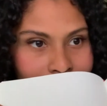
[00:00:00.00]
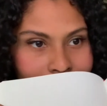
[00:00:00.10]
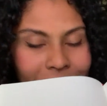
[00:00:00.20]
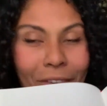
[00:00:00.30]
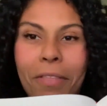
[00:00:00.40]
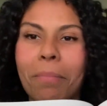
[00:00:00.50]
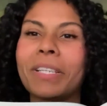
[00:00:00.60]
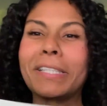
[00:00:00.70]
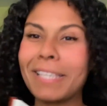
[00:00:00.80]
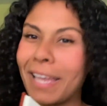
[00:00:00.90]
give them a
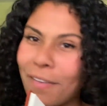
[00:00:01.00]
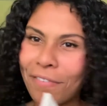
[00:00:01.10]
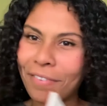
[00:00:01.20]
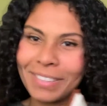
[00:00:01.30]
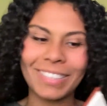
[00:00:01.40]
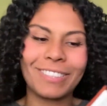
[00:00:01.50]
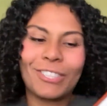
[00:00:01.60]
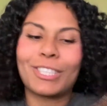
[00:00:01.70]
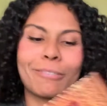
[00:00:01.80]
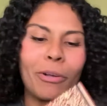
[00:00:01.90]
sniff because it
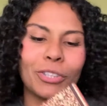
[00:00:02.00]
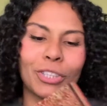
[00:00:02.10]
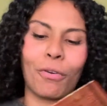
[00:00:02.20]
just smells so